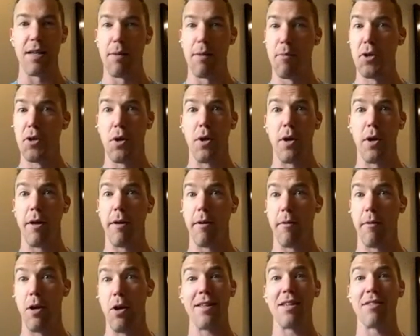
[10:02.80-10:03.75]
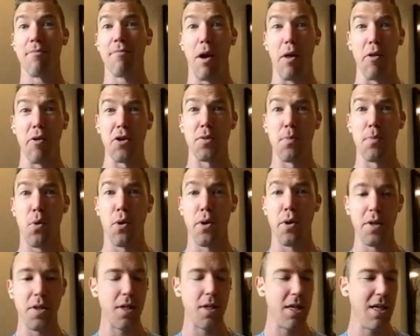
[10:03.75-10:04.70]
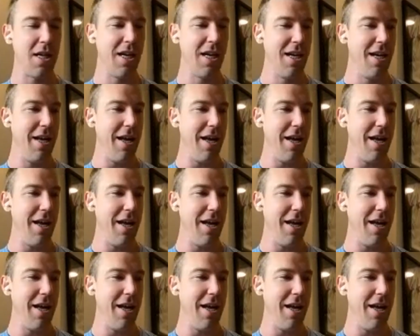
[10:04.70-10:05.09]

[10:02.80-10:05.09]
is similar to athletes from other sports.